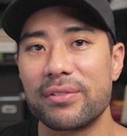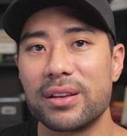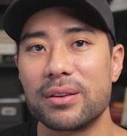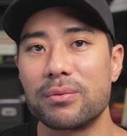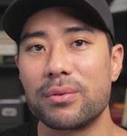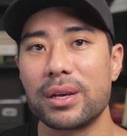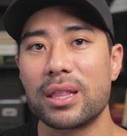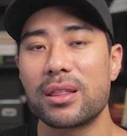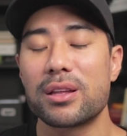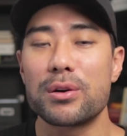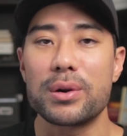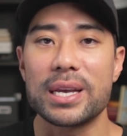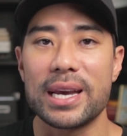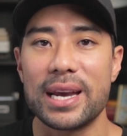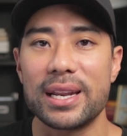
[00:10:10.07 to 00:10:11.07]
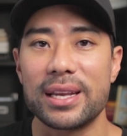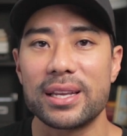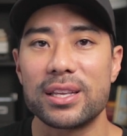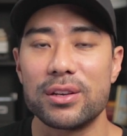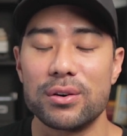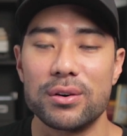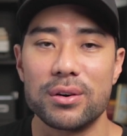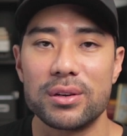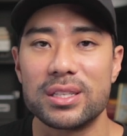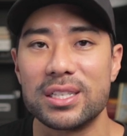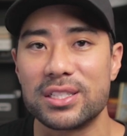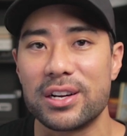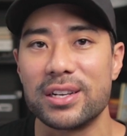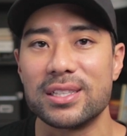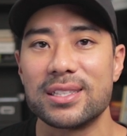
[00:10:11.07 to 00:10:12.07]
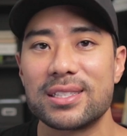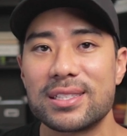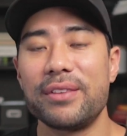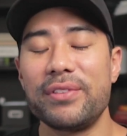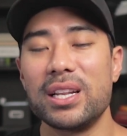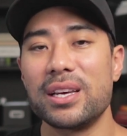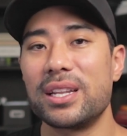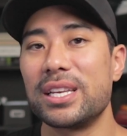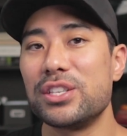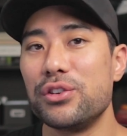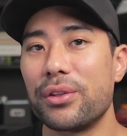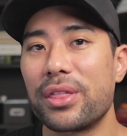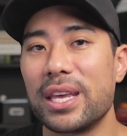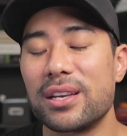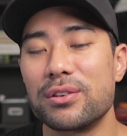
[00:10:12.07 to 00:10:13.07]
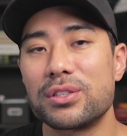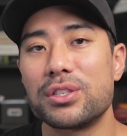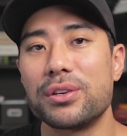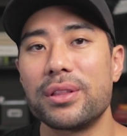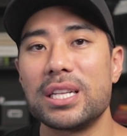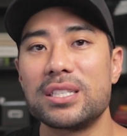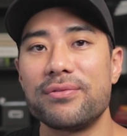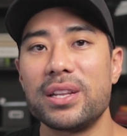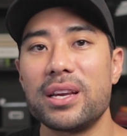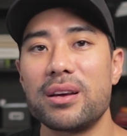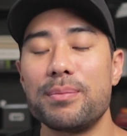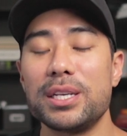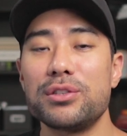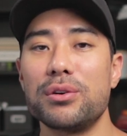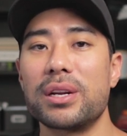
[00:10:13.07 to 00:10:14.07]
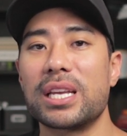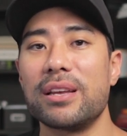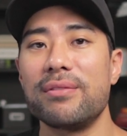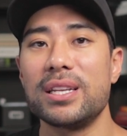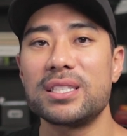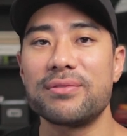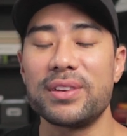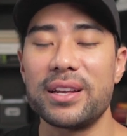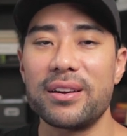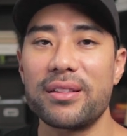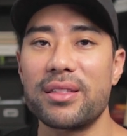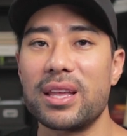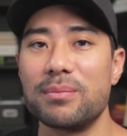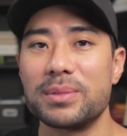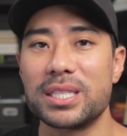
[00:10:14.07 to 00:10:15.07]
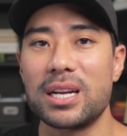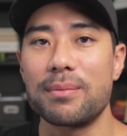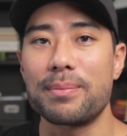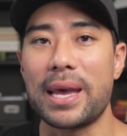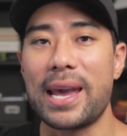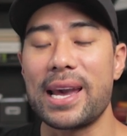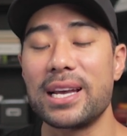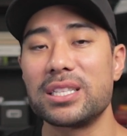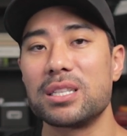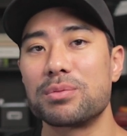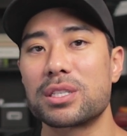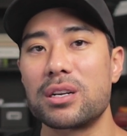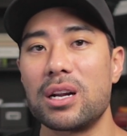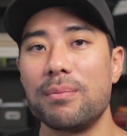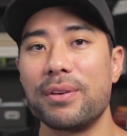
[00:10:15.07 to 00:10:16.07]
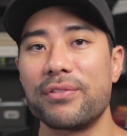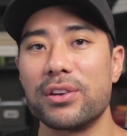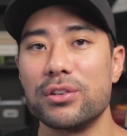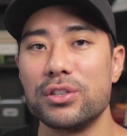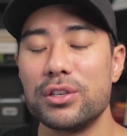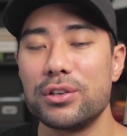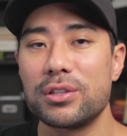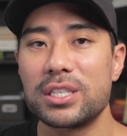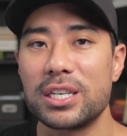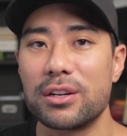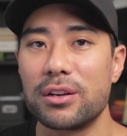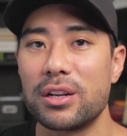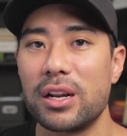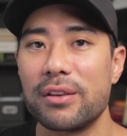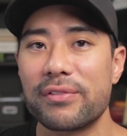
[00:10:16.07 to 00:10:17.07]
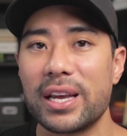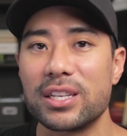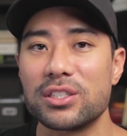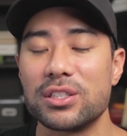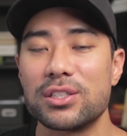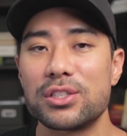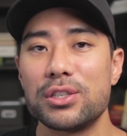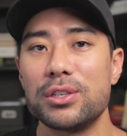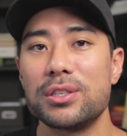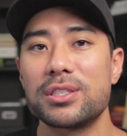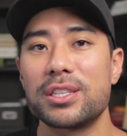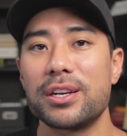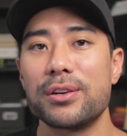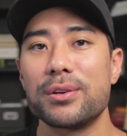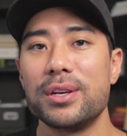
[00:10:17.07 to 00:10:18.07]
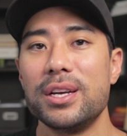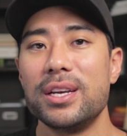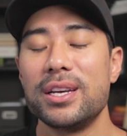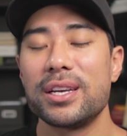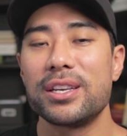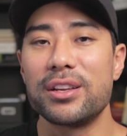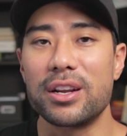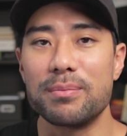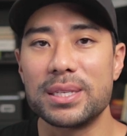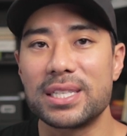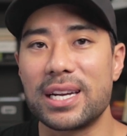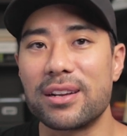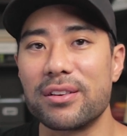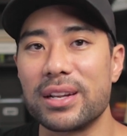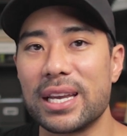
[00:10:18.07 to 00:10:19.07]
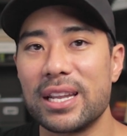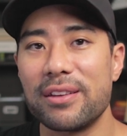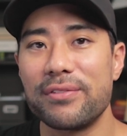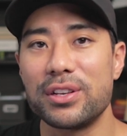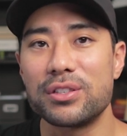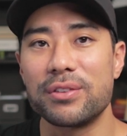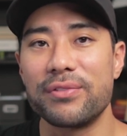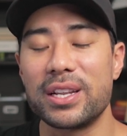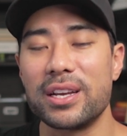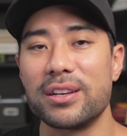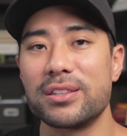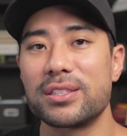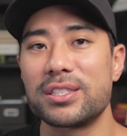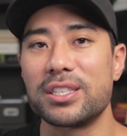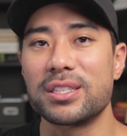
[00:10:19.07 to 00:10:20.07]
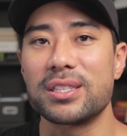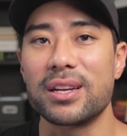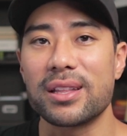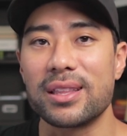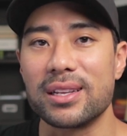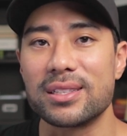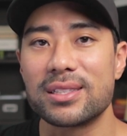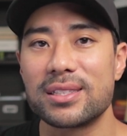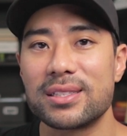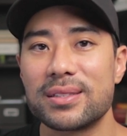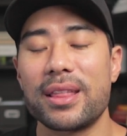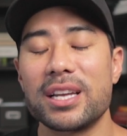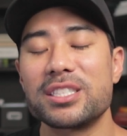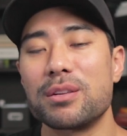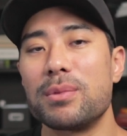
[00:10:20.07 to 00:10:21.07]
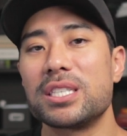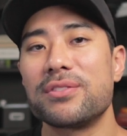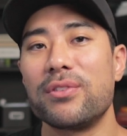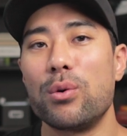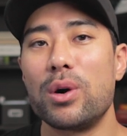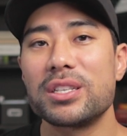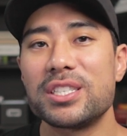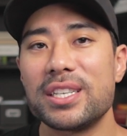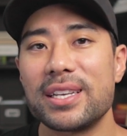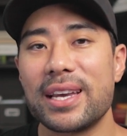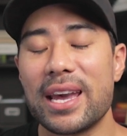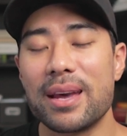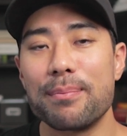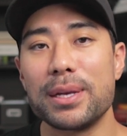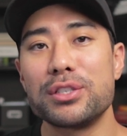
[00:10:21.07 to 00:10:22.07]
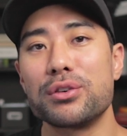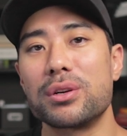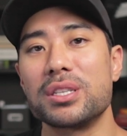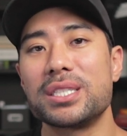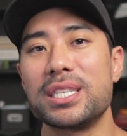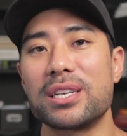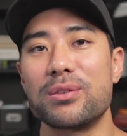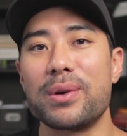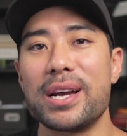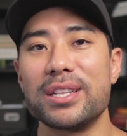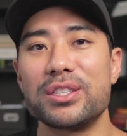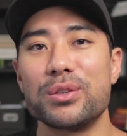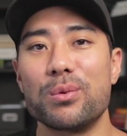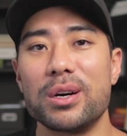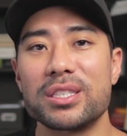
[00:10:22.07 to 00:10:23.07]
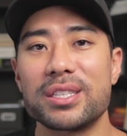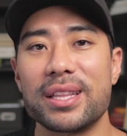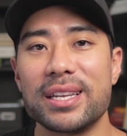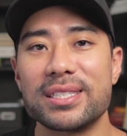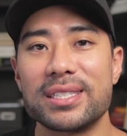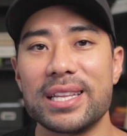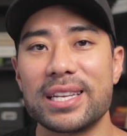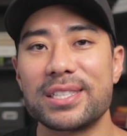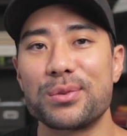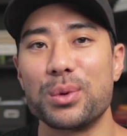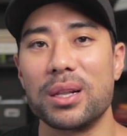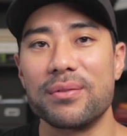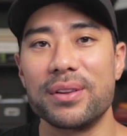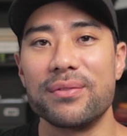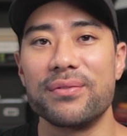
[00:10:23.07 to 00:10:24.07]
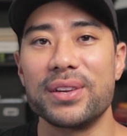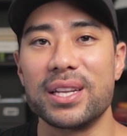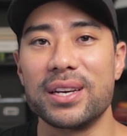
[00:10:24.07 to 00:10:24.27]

effort with creating your designs. If you learned a new thing or two in this video, be sure to give this video a thumbs up and subscribe if you're new. Turn on notifications too, so you don't miss out on any future videos just like this. Thanks so much for watching, and be sure to stick around to watch these next relevant